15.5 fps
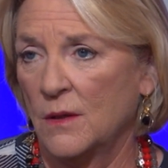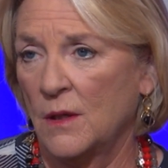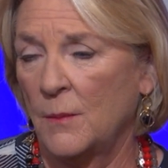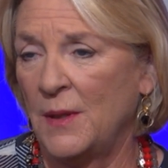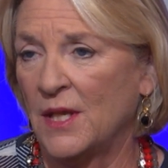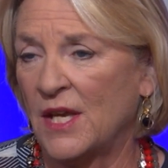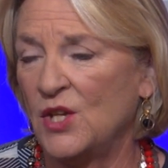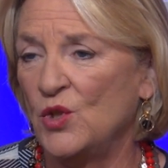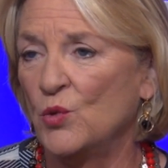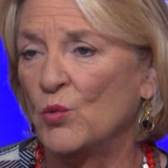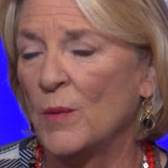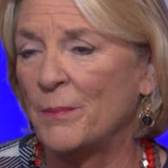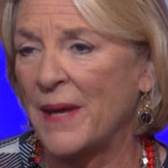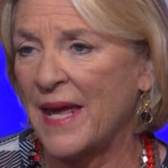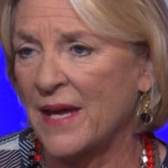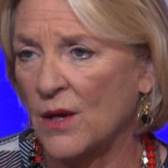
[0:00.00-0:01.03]
I mean, can you
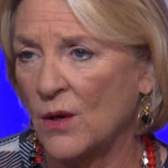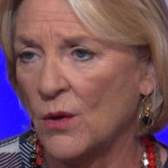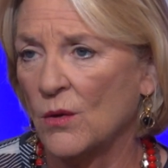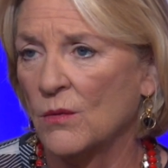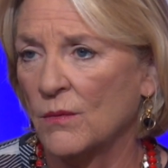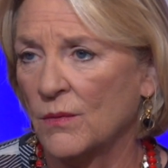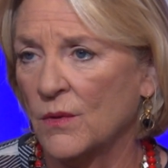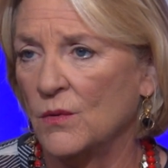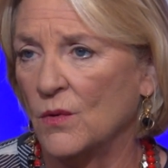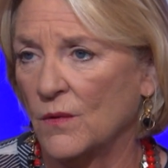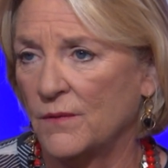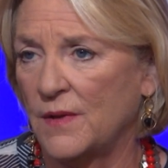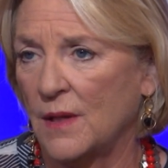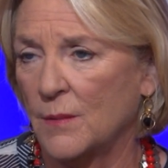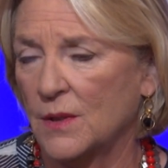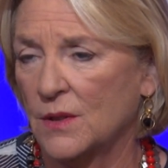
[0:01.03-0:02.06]
repair the
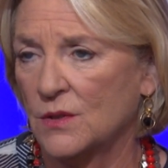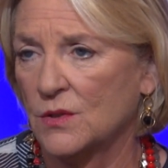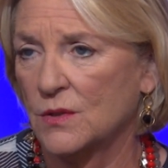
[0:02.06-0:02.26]
nerve damage?